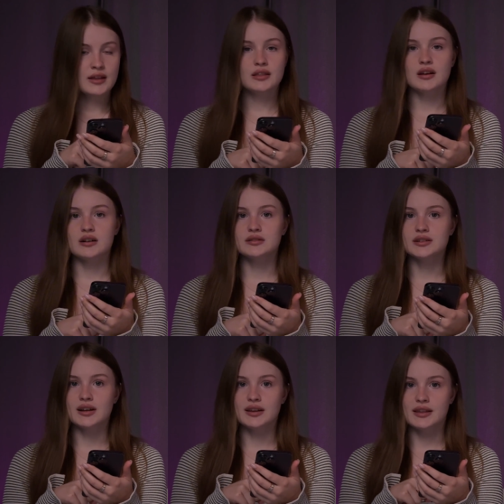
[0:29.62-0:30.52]
Now
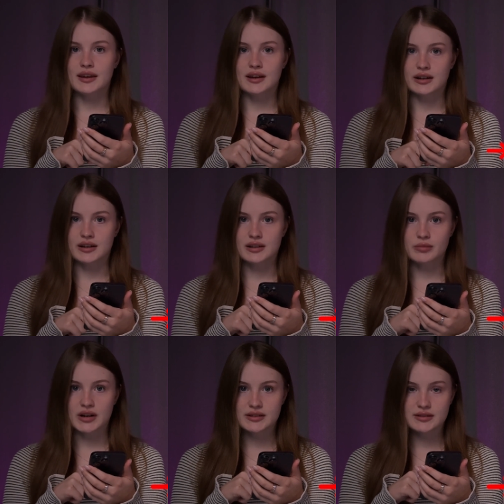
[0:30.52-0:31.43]
click the
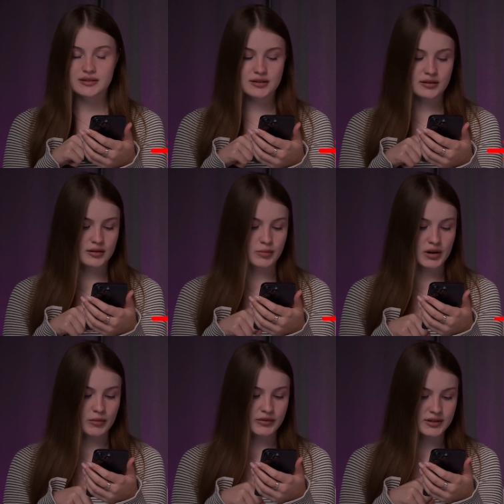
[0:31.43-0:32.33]
Edit button on the
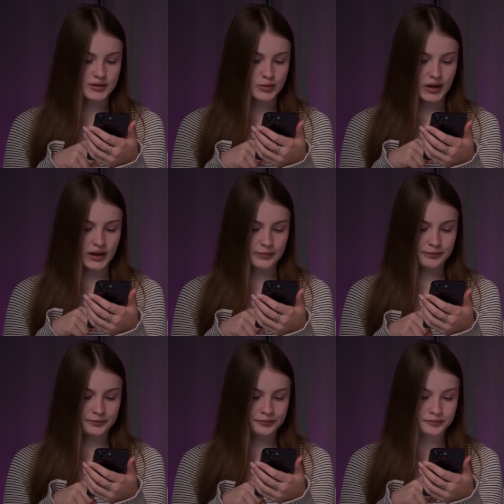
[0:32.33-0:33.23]
bottom of the
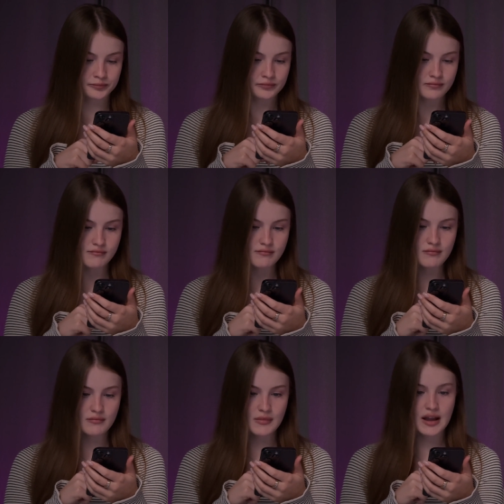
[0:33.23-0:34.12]
screen
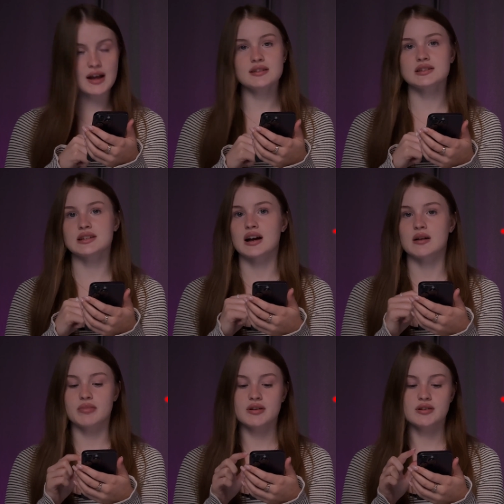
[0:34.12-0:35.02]
and
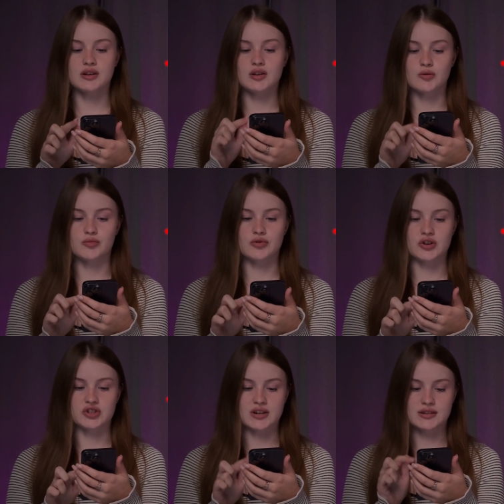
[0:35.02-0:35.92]
tap New
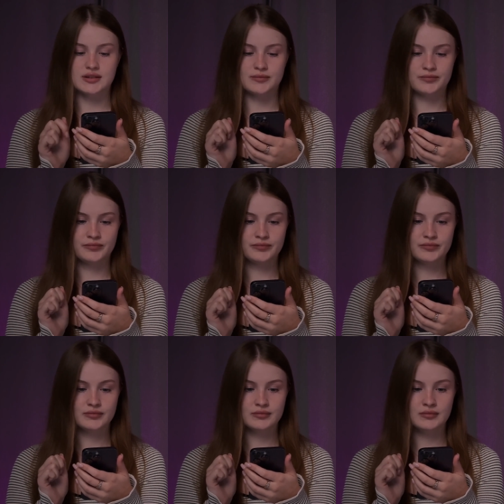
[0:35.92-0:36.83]
Project.
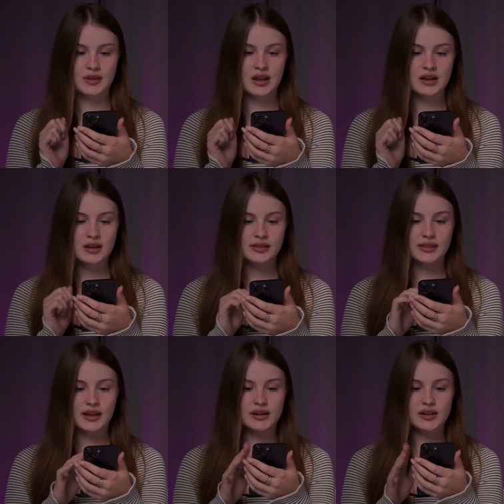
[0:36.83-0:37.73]

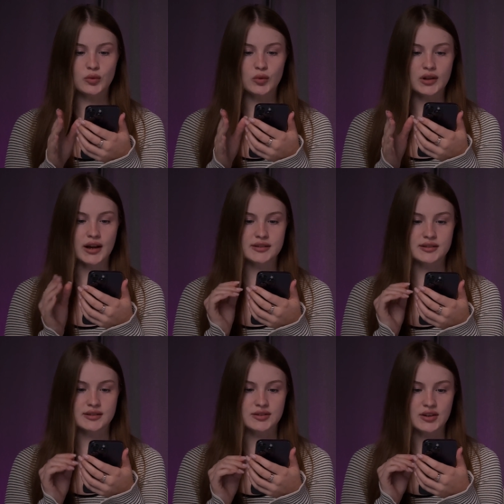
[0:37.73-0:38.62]
Then you will
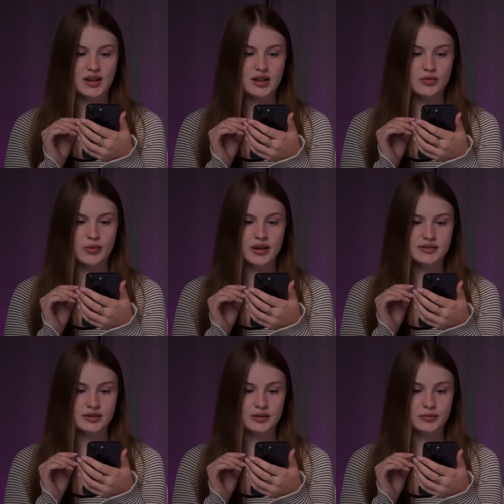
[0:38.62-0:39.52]
access your gallery,
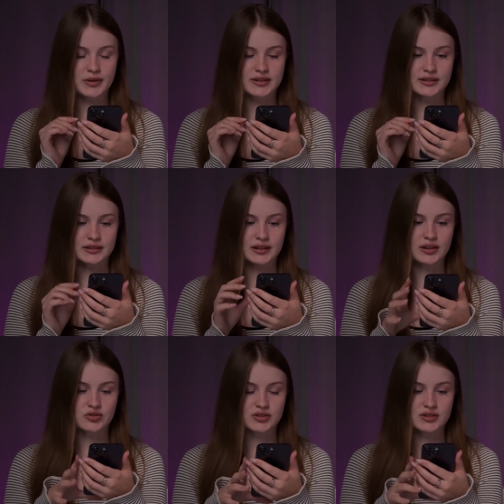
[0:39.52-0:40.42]
so basically
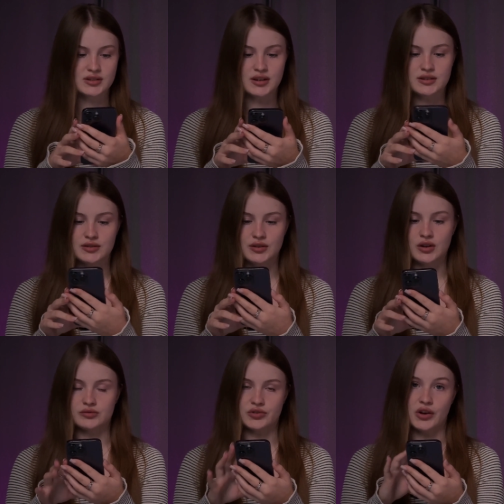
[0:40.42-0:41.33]
you just need to
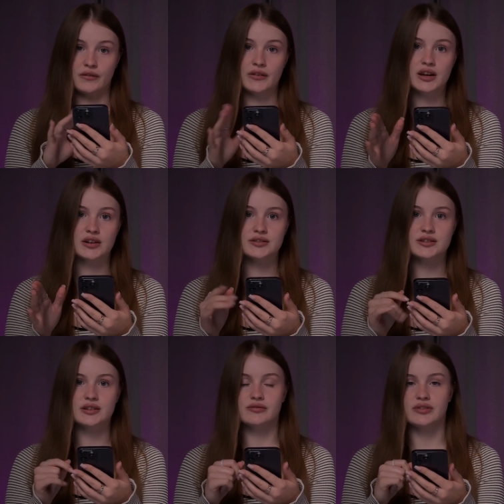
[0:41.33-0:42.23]
go through your
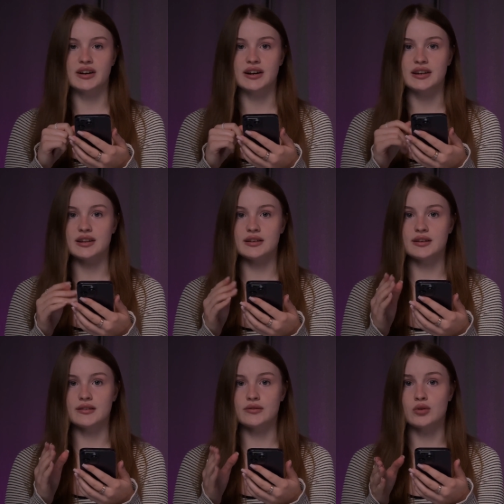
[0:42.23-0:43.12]
videos and find
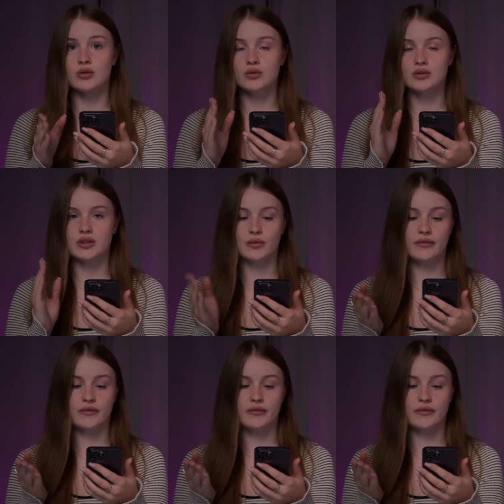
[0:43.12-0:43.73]
the